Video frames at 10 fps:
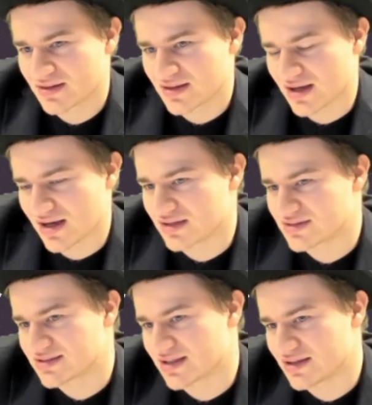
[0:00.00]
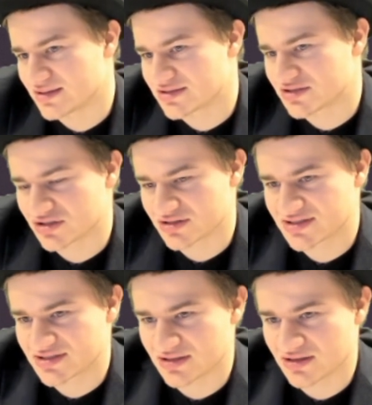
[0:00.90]
I'd say it's
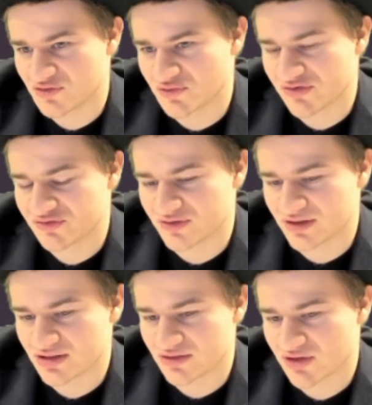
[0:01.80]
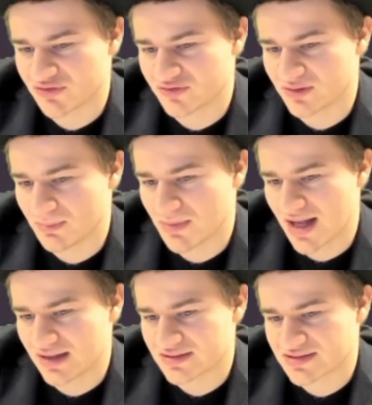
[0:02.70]
just roughly
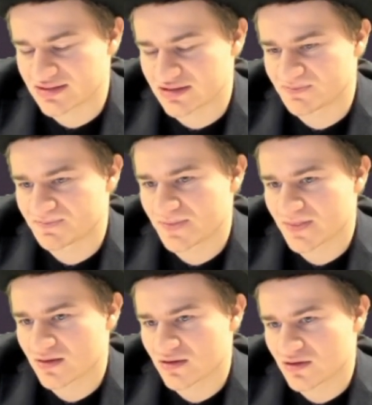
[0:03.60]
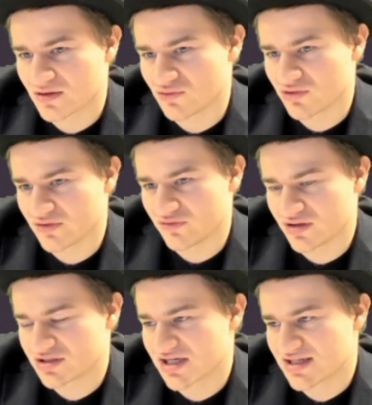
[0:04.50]
balanced here,
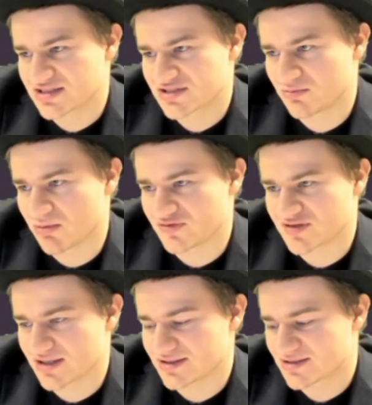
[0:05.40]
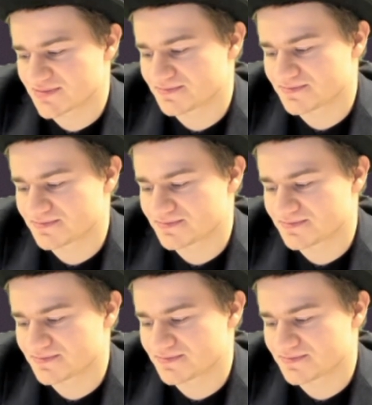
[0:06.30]
with chances for both sides.